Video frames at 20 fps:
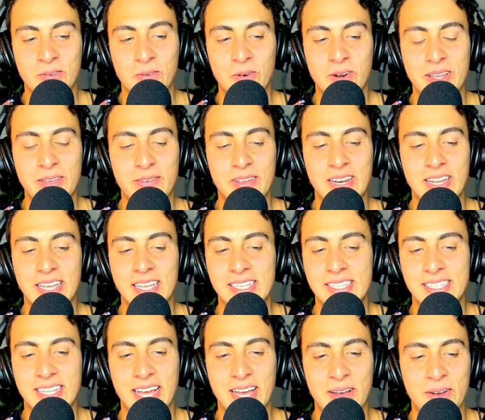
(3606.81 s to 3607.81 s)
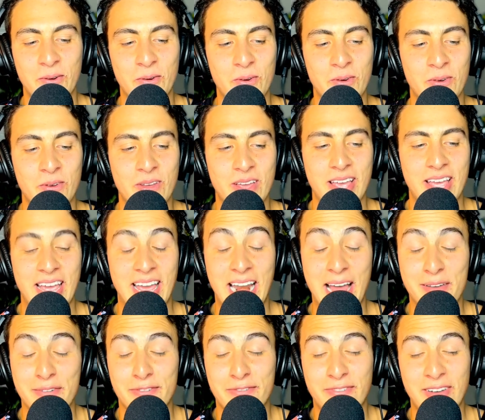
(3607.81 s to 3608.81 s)
what even is that
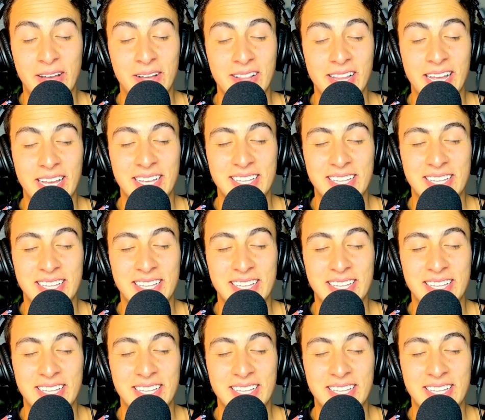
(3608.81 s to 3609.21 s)
and I felt